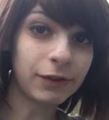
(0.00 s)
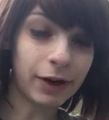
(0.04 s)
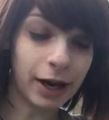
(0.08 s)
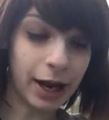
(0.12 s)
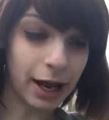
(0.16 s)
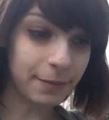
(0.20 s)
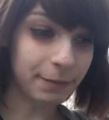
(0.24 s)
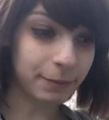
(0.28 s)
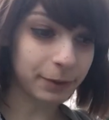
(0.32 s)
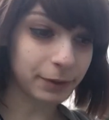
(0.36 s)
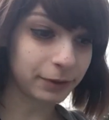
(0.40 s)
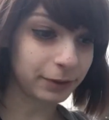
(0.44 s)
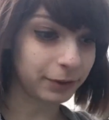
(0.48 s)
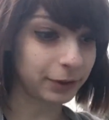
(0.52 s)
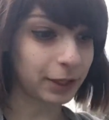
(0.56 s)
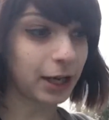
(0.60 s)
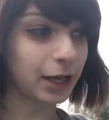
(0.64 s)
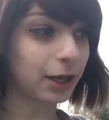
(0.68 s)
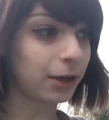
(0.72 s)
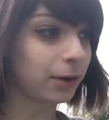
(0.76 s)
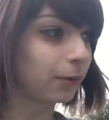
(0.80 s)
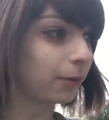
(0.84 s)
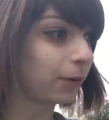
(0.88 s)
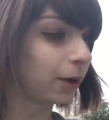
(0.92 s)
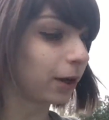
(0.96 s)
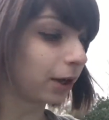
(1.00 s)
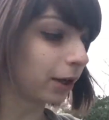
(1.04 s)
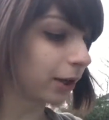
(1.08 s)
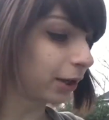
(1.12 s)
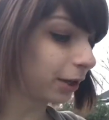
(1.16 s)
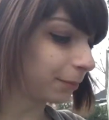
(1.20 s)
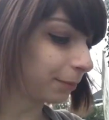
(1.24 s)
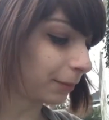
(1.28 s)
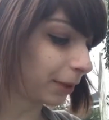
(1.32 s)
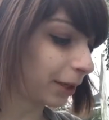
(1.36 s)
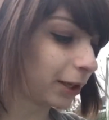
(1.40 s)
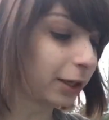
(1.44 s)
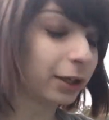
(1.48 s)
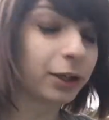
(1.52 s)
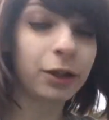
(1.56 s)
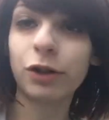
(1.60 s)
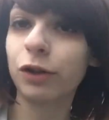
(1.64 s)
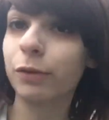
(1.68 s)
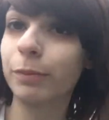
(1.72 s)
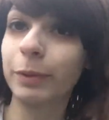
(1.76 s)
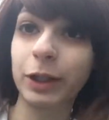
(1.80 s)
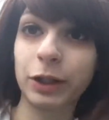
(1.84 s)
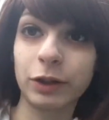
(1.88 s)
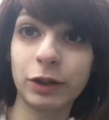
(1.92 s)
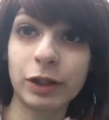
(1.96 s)
a wrap. Now I may
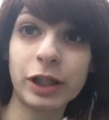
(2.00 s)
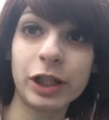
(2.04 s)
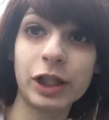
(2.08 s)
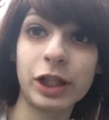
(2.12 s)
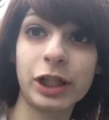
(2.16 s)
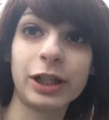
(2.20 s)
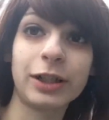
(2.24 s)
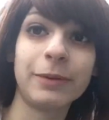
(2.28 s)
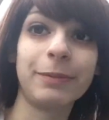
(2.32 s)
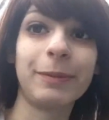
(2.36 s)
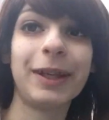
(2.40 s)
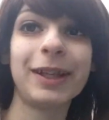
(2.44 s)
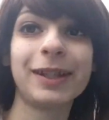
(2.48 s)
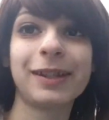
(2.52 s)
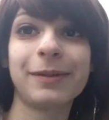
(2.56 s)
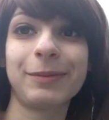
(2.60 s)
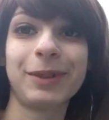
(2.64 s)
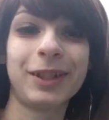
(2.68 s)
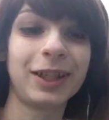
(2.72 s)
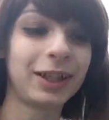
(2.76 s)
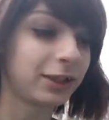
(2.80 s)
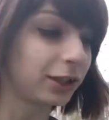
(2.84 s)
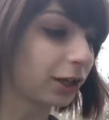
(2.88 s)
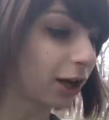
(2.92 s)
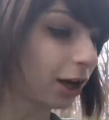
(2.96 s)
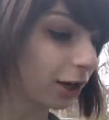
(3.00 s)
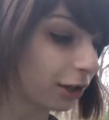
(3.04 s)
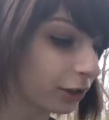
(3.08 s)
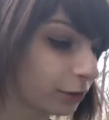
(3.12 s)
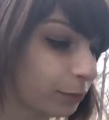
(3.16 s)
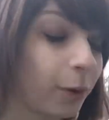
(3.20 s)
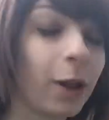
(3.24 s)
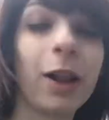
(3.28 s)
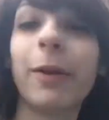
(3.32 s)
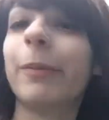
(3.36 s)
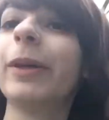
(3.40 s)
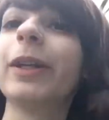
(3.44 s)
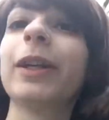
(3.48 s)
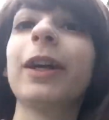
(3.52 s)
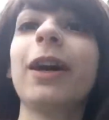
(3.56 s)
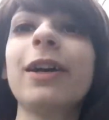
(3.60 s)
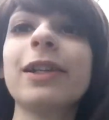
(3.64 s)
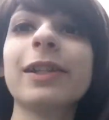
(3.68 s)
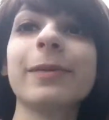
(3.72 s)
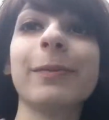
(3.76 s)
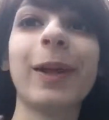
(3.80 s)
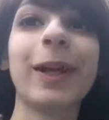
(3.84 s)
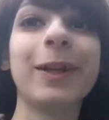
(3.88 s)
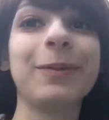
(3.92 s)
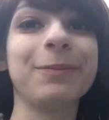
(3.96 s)
go be cringy and make some TikToks while I'm in
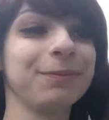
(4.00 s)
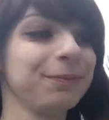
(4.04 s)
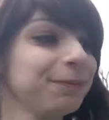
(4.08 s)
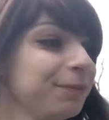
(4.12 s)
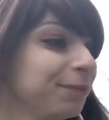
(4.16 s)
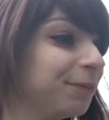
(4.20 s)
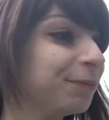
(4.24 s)
cosplay.